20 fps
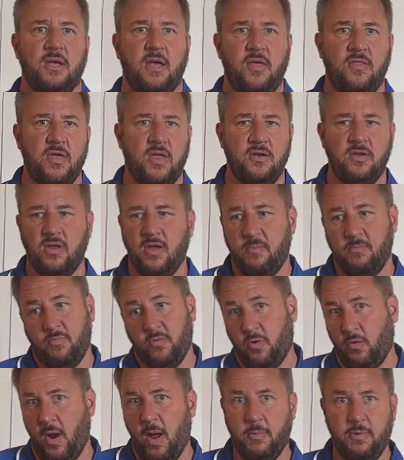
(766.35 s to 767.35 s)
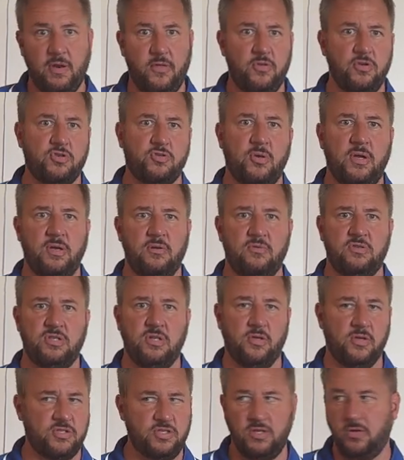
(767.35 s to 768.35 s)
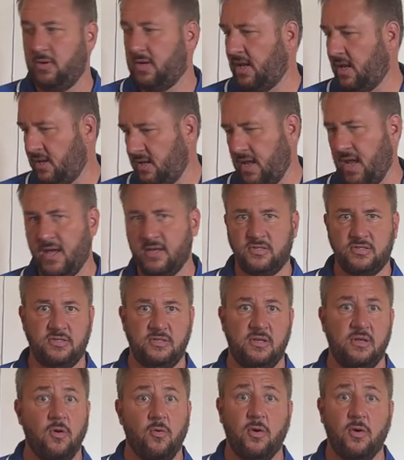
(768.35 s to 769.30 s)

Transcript: And then you grab another treat. She looks at you again, yes.